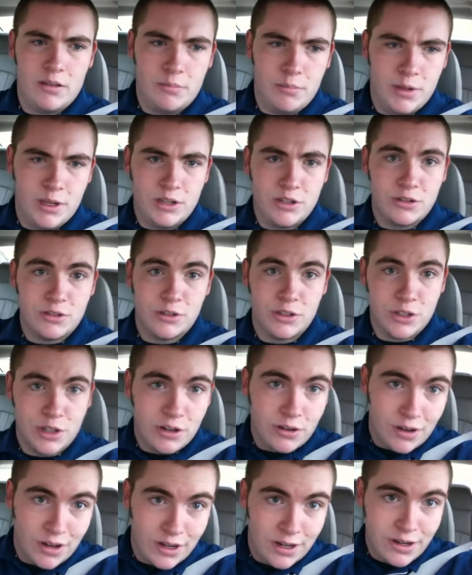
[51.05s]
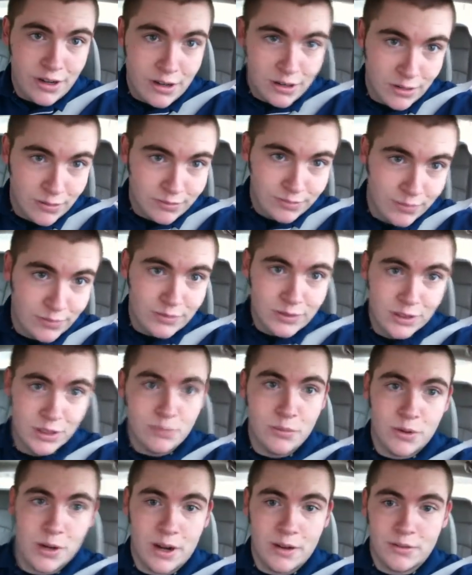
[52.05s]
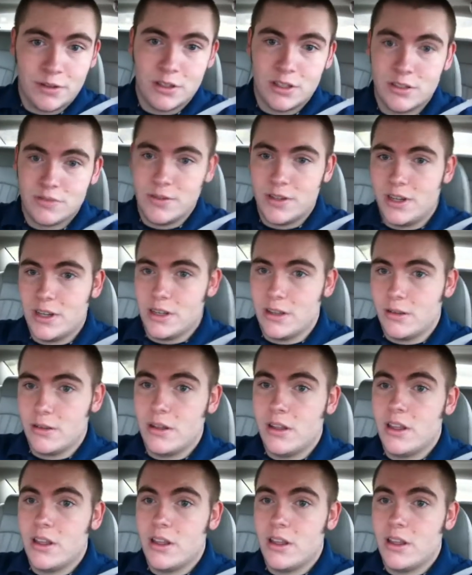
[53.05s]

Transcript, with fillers: picture shot right here somewhere after this video.